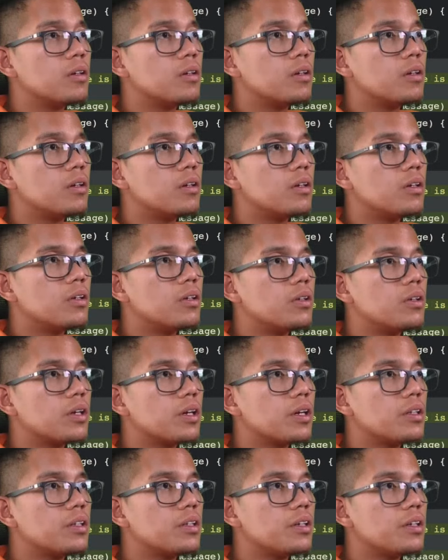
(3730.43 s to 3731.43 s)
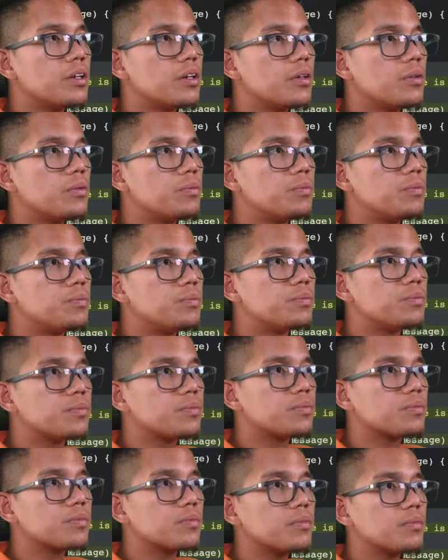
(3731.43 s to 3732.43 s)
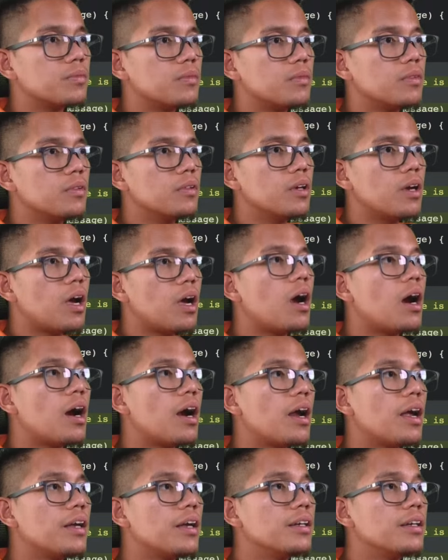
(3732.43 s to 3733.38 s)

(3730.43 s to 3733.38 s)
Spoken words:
Oh, okay. There you go. All right.